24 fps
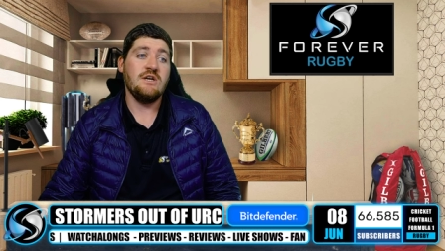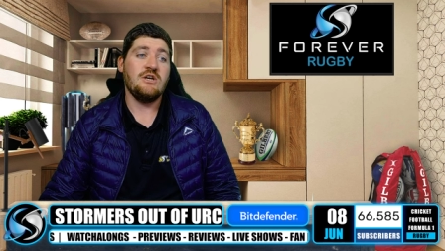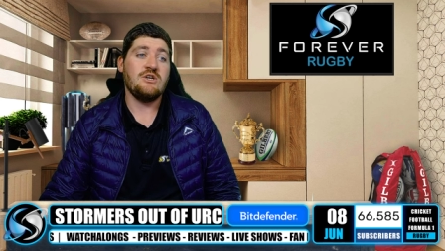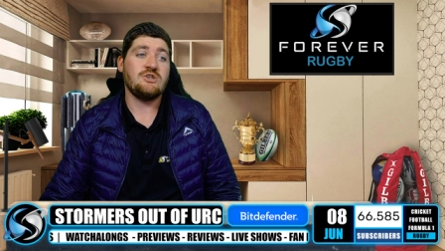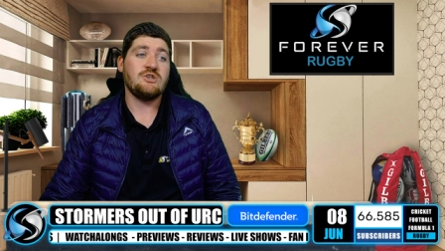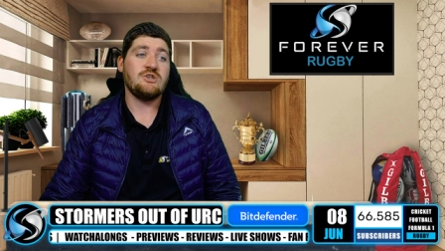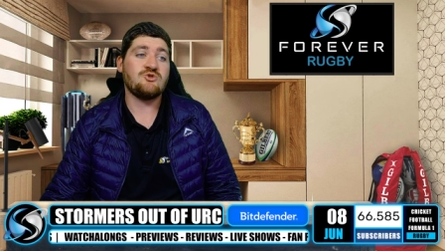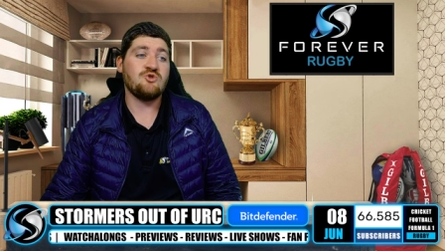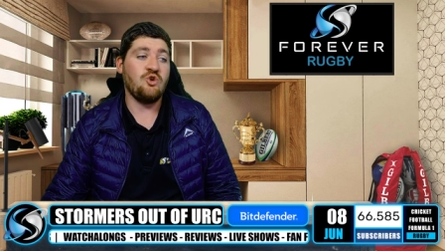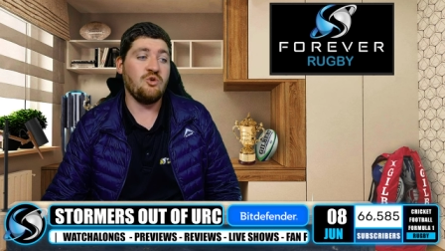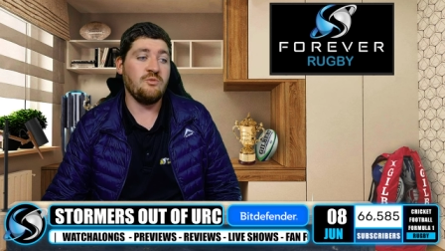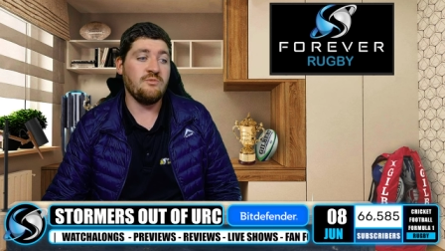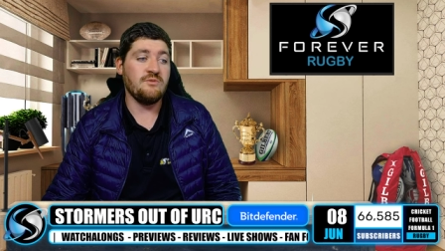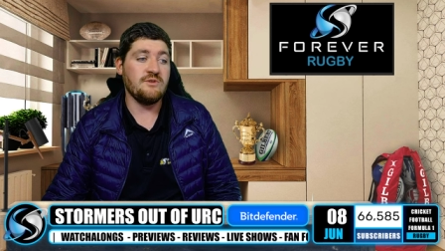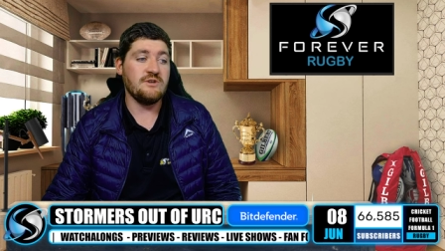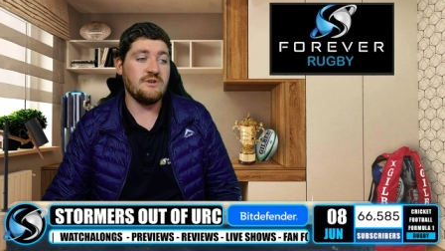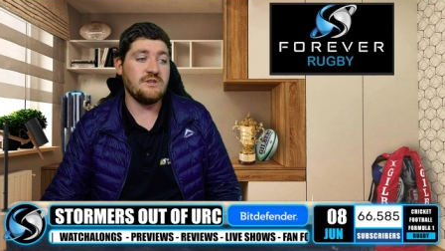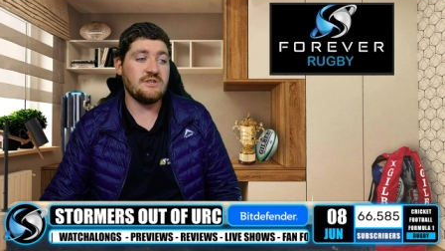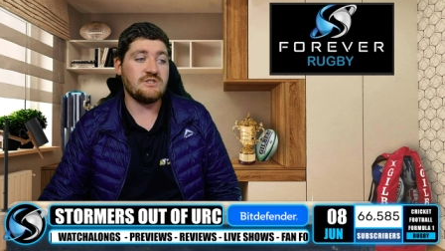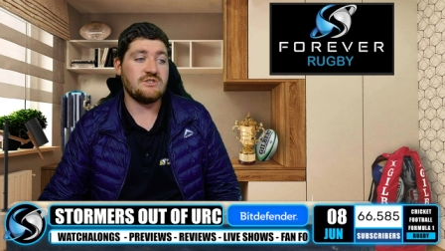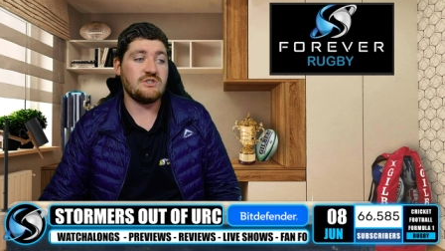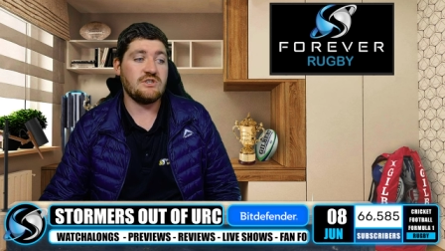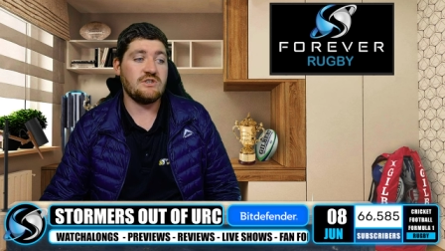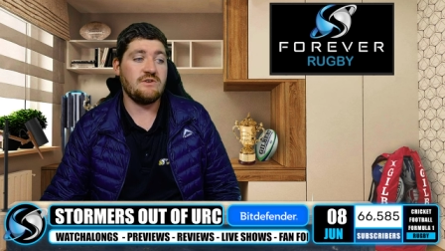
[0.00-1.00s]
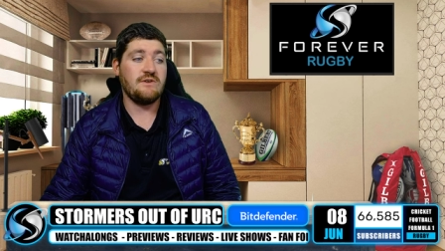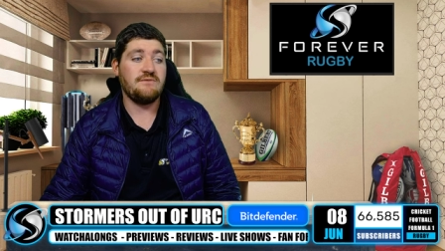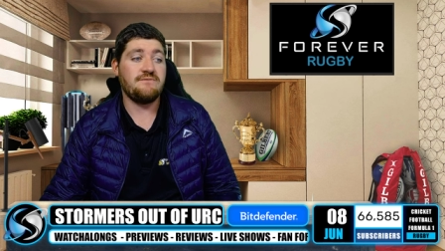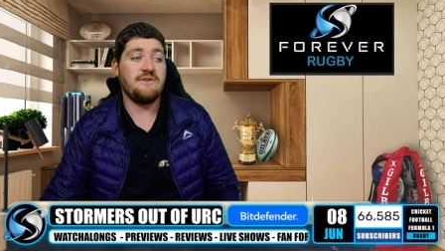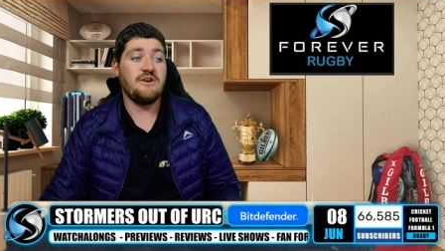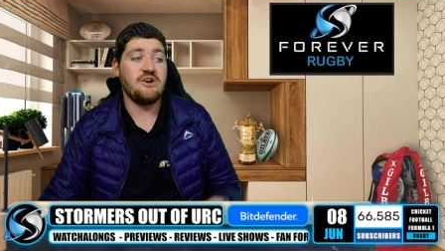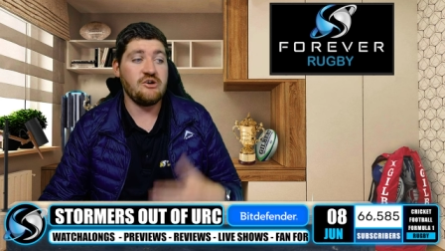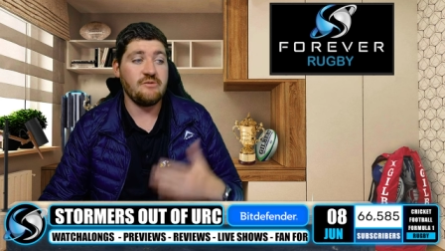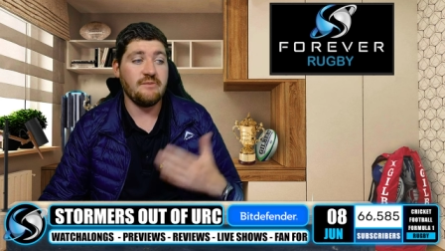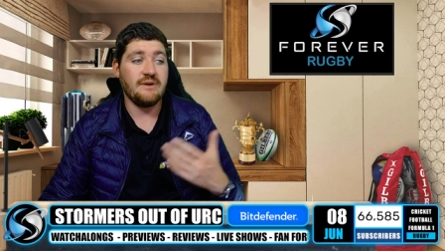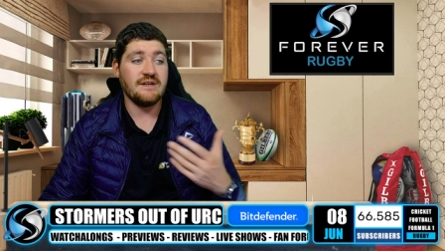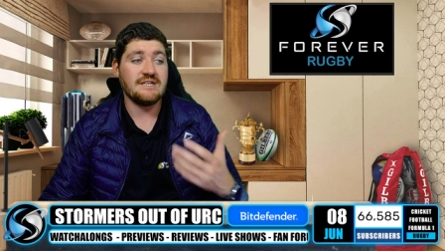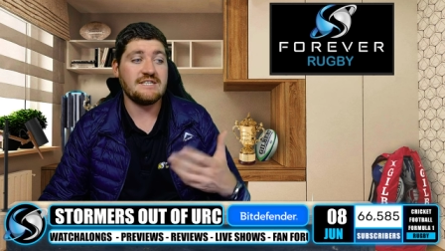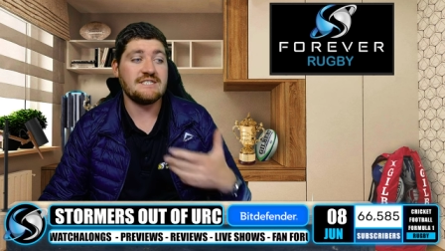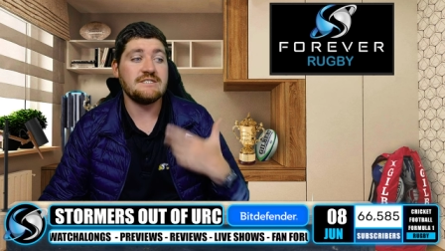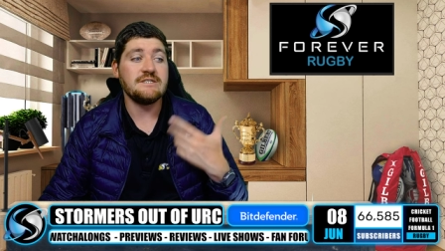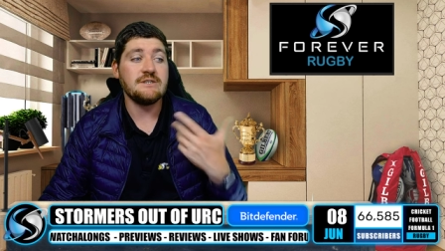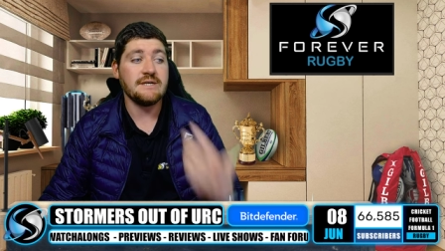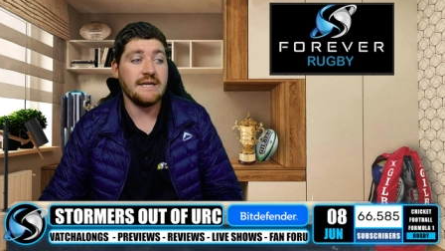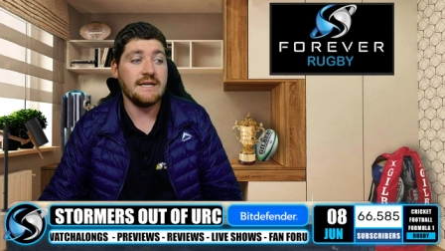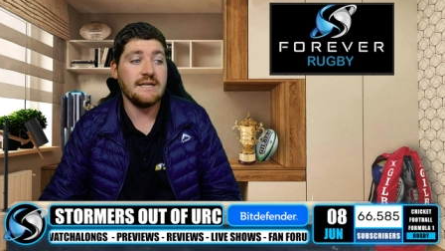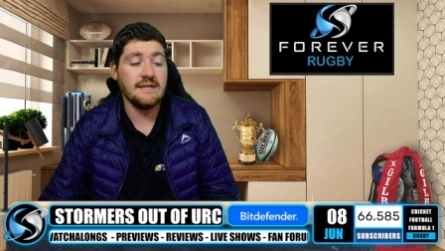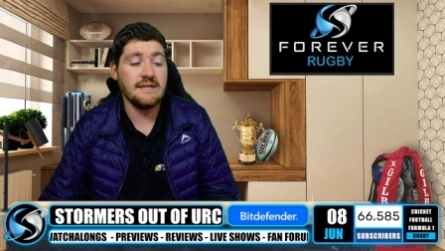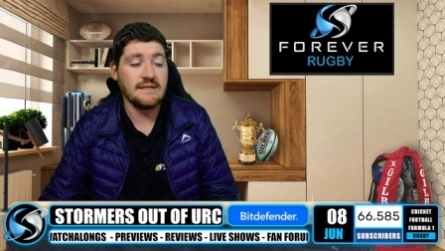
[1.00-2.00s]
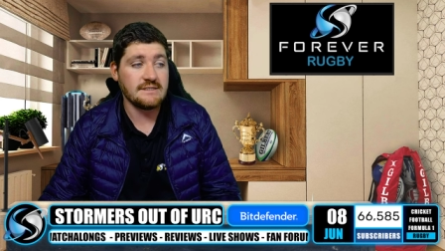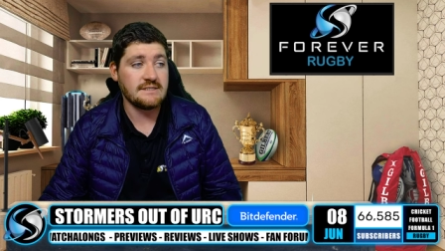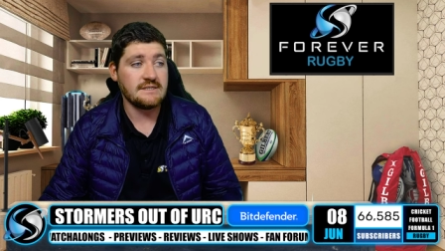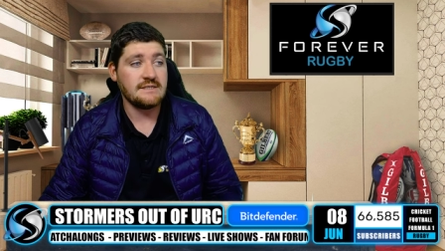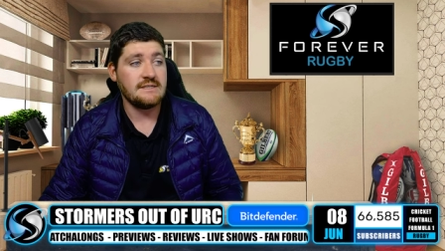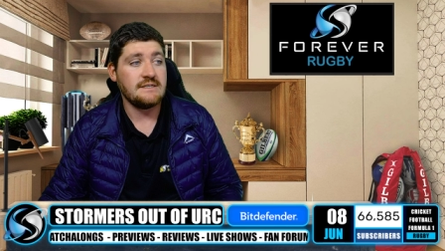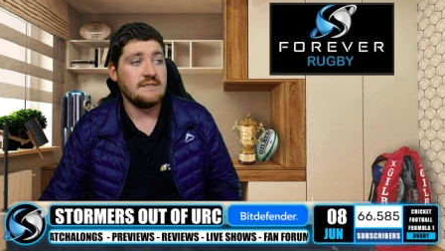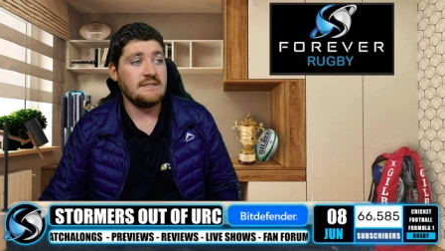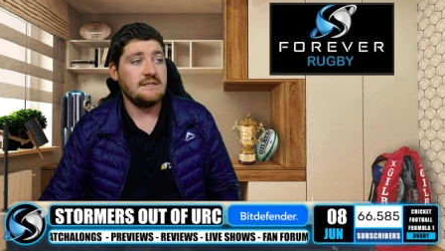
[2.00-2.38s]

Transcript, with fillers: Stormers very much still in it.